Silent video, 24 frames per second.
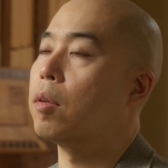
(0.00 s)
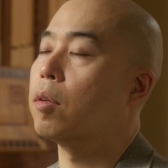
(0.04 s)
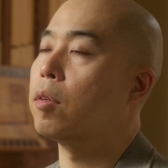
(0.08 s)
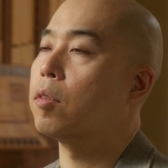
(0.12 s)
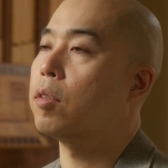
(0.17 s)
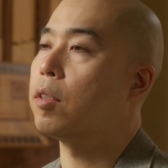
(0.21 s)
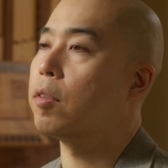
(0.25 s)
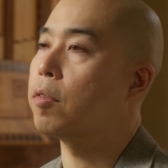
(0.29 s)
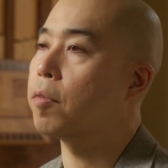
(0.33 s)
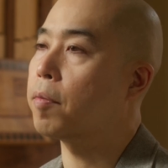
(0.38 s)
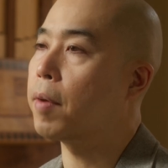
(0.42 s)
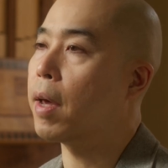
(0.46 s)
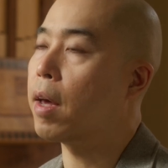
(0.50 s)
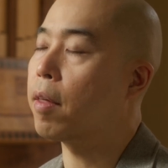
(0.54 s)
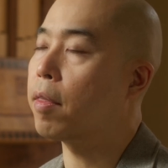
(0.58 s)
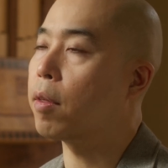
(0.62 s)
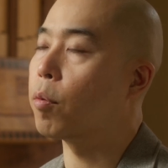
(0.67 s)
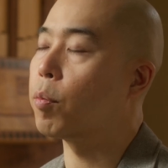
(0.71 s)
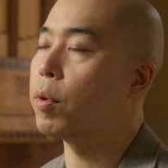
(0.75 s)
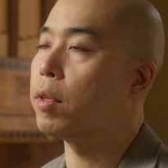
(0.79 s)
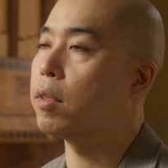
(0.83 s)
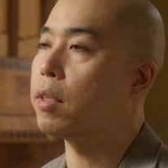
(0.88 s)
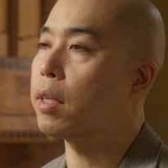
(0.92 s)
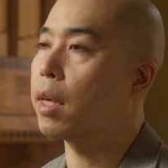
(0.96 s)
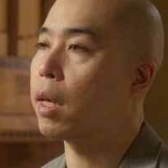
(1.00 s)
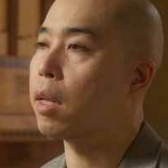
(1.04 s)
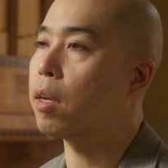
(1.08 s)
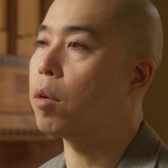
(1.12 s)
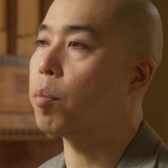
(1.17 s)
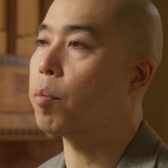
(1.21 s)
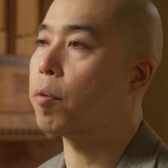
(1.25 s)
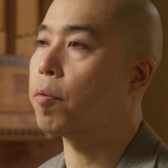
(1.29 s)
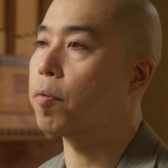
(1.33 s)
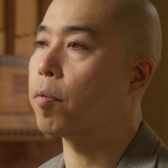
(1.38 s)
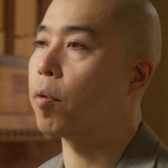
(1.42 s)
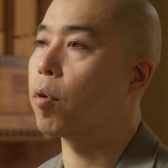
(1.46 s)
She's found that we tend
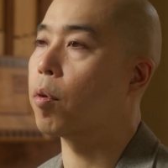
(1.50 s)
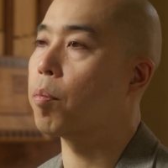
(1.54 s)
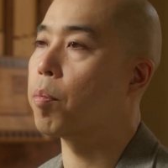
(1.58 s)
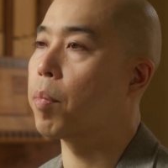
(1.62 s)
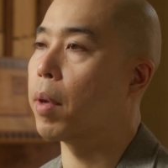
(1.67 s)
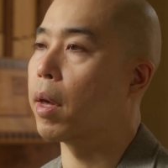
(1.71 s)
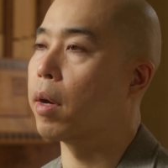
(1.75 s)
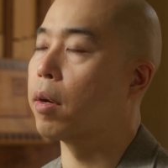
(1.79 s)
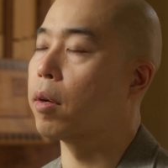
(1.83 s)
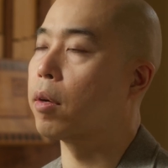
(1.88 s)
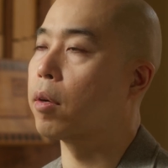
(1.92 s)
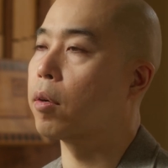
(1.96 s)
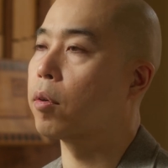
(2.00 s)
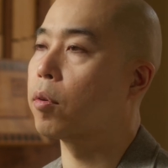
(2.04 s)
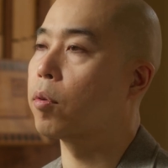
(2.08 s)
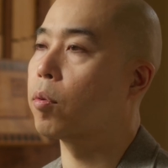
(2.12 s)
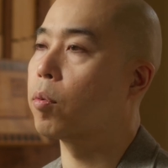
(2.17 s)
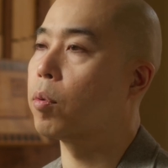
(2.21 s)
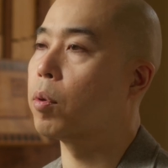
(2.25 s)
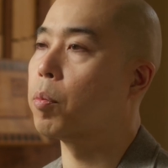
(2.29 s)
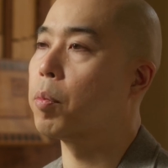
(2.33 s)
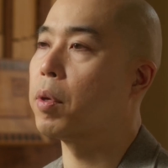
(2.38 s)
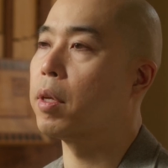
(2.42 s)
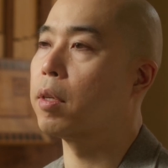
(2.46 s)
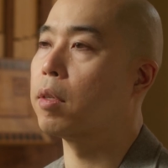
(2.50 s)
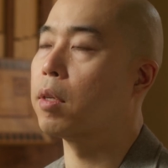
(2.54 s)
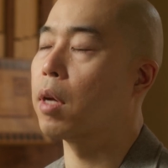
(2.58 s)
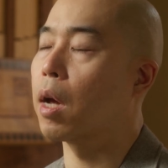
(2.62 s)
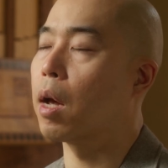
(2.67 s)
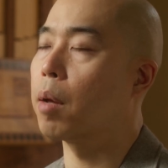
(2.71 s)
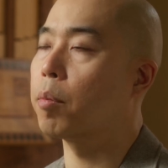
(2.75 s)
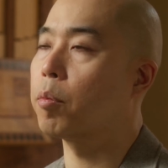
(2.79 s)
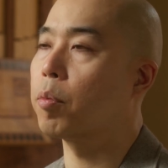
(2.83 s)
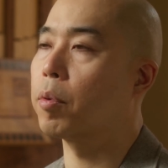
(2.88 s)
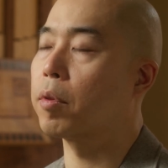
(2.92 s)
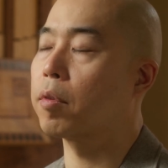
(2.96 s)
to perform better when we
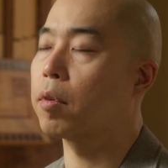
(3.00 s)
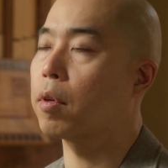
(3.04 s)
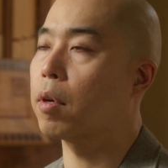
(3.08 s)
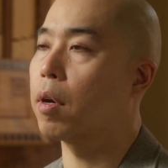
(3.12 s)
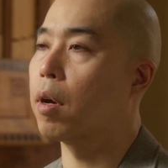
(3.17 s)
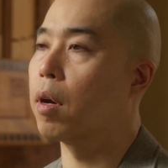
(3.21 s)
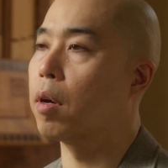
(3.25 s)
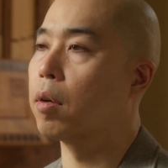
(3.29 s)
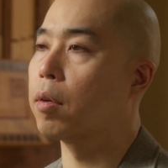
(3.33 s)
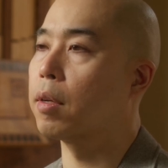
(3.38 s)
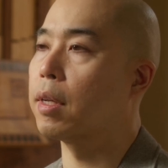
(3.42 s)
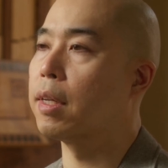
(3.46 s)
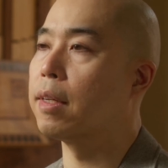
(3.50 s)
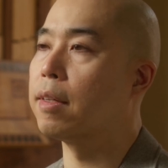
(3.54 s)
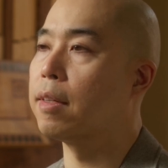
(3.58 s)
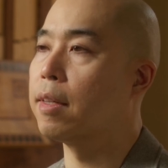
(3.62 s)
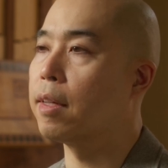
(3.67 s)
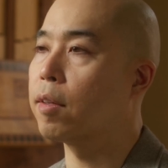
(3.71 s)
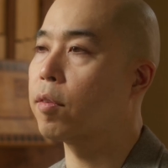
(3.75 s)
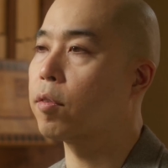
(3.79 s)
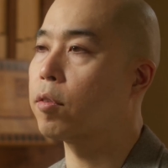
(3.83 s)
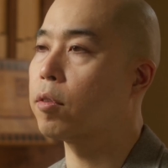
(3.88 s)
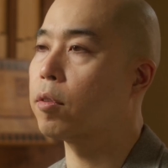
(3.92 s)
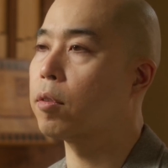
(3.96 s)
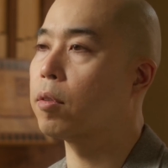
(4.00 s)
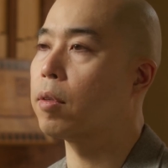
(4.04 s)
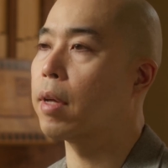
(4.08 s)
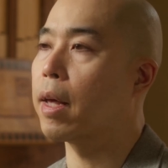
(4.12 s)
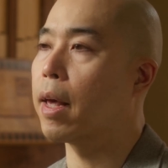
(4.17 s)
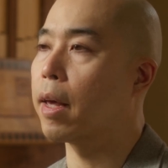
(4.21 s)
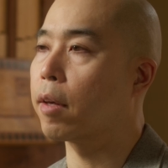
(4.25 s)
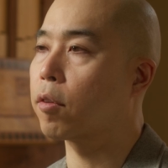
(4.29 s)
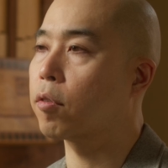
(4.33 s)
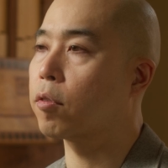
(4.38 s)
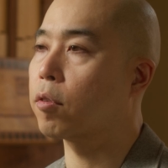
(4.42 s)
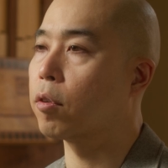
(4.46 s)
adopt what's called a distal
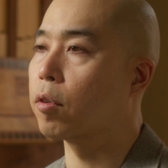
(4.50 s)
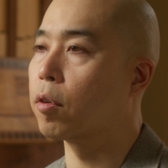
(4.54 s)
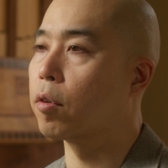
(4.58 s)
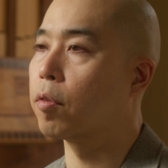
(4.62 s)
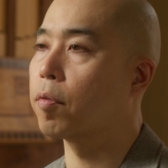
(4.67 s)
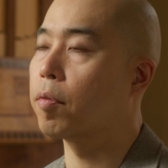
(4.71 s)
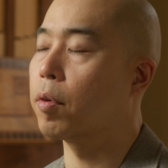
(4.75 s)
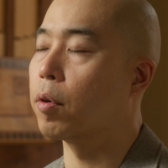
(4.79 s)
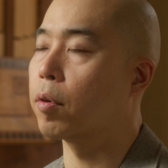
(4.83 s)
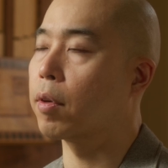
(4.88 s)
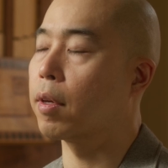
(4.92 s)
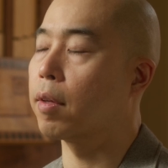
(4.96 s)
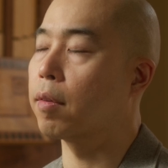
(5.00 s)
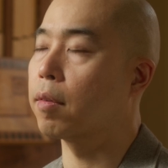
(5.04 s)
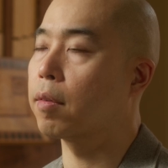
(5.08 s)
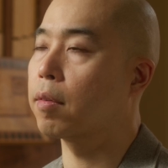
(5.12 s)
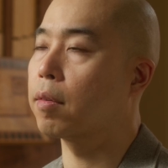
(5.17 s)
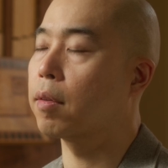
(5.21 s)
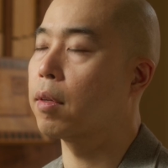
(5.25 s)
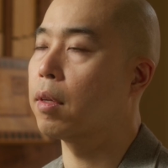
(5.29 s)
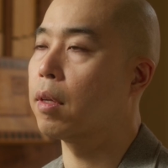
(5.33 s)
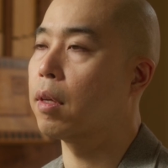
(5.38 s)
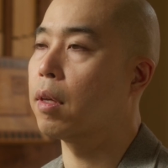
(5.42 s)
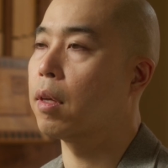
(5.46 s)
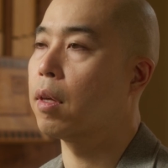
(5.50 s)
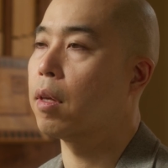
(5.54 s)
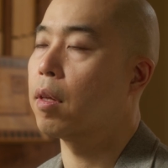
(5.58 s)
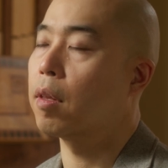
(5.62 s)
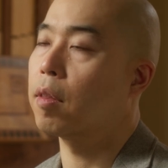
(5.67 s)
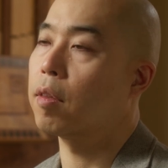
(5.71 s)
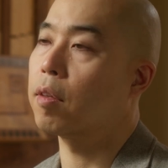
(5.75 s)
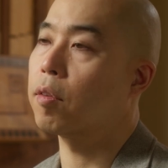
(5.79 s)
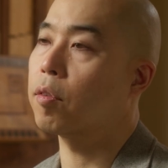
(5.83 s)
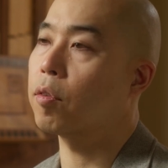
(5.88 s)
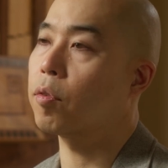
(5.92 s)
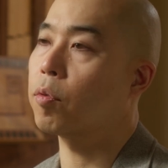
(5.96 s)
external focus.
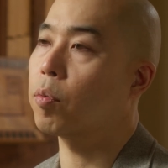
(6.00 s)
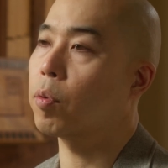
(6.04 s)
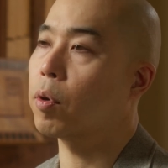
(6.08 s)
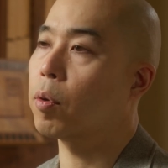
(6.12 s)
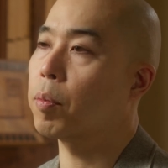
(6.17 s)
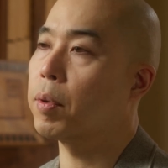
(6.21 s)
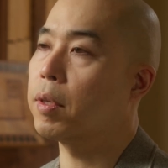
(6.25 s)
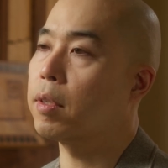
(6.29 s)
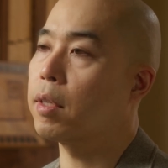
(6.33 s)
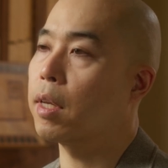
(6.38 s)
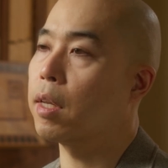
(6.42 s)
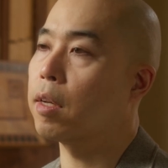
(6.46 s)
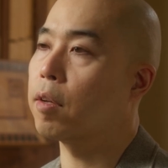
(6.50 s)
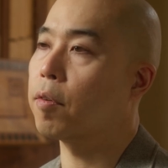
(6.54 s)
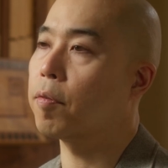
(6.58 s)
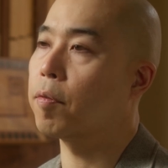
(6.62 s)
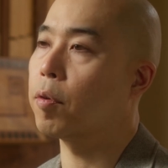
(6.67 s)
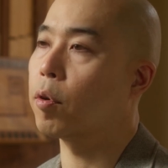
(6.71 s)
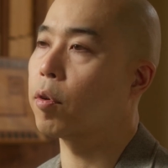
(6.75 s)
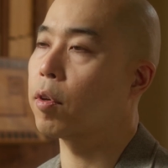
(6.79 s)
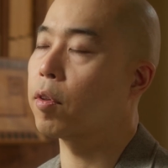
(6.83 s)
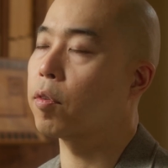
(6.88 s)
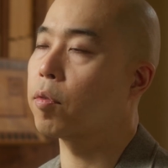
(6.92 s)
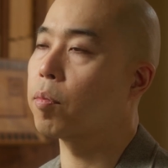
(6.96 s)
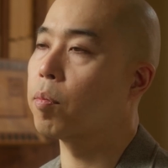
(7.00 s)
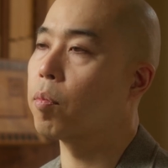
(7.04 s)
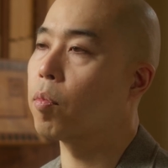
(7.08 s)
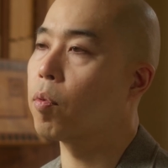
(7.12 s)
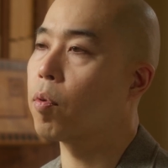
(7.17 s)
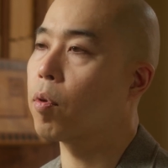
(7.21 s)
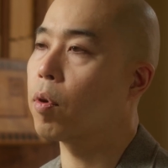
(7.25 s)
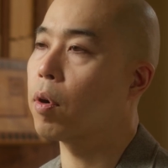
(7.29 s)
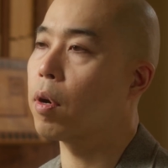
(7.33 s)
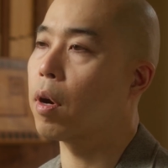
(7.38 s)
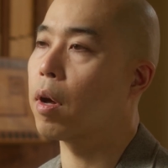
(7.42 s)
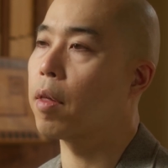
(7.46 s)
This is where we tend to focus
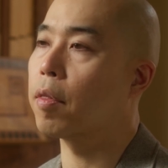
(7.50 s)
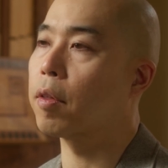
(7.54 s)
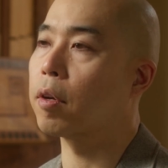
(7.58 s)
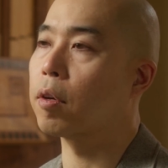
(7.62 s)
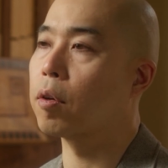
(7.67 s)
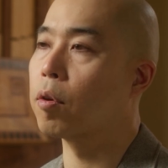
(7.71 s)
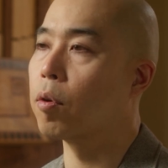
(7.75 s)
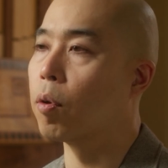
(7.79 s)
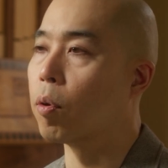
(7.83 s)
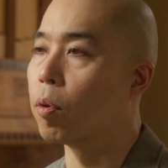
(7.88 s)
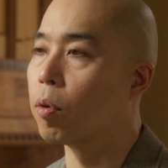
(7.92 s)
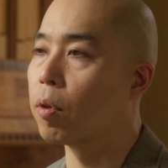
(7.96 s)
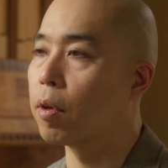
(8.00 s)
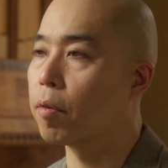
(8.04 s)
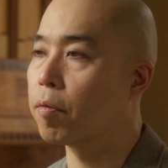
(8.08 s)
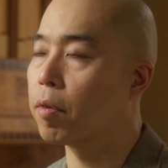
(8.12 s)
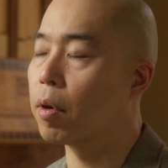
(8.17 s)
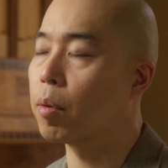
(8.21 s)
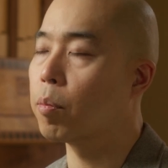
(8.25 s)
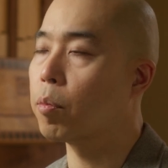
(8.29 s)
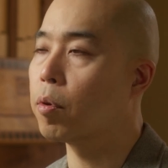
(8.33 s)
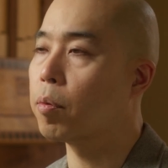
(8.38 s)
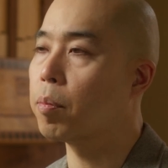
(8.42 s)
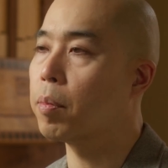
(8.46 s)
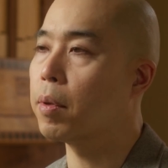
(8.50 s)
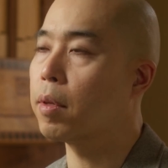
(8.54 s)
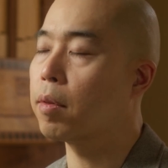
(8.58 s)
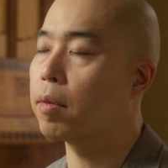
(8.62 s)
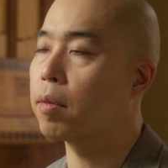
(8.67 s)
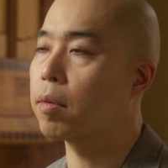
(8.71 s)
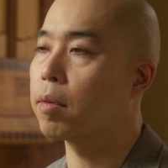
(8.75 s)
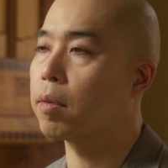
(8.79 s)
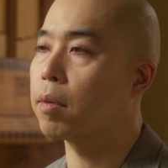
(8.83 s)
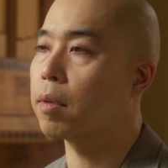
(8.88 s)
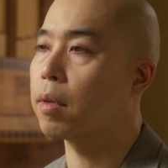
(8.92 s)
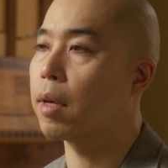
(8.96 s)
more on the goal of our
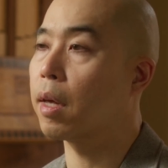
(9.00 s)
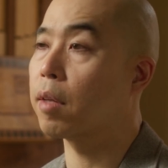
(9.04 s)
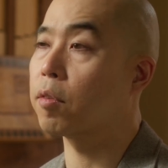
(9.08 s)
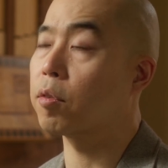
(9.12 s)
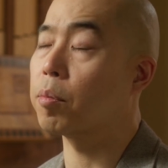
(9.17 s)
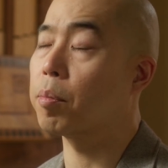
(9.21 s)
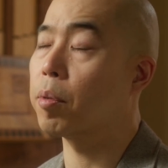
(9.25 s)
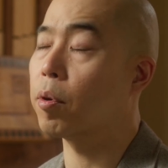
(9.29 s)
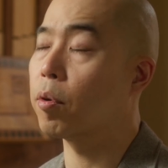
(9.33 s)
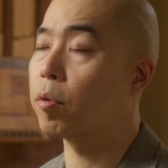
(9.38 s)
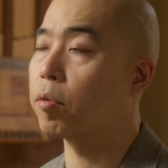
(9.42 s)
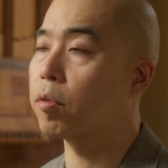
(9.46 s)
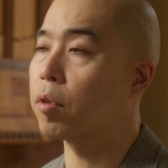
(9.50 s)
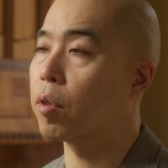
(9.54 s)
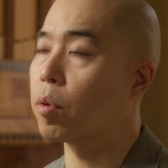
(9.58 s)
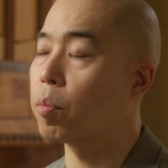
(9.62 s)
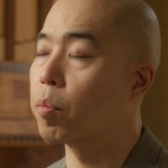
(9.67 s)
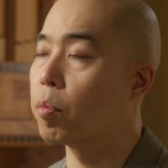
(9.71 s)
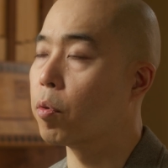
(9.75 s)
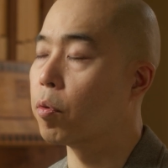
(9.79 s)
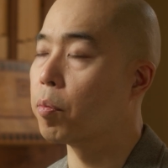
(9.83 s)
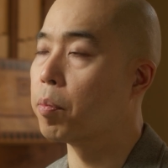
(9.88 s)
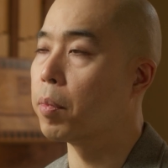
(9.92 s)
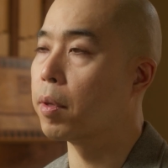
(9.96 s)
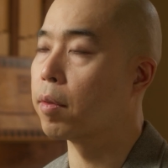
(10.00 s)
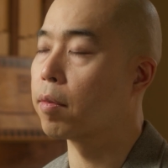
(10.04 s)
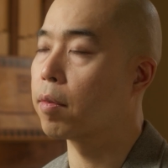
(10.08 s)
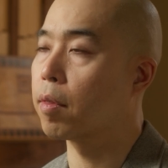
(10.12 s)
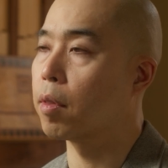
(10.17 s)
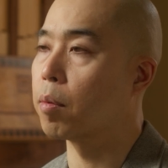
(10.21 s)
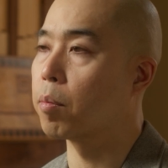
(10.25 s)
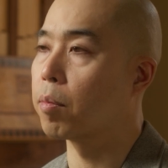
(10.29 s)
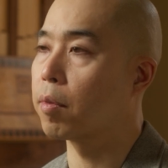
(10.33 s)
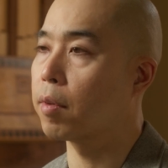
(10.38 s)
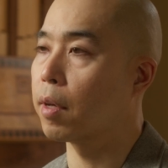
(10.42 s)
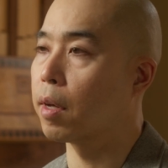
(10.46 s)
movements as opposed to the movements
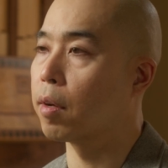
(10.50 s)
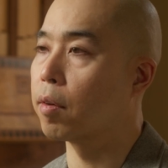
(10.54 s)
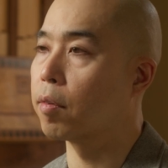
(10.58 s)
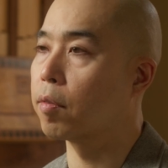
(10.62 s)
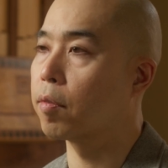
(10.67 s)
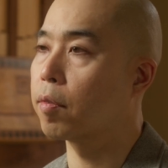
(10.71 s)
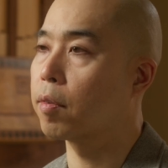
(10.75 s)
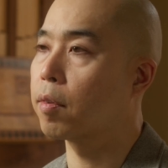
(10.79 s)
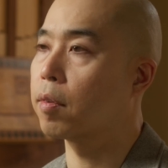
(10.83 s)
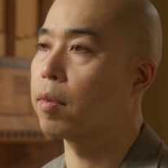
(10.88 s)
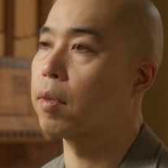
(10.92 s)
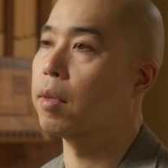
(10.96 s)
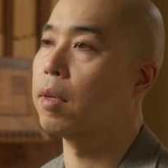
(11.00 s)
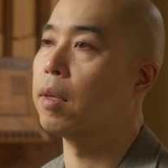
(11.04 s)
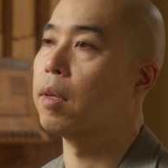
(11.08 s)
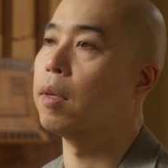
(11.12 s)
themselves.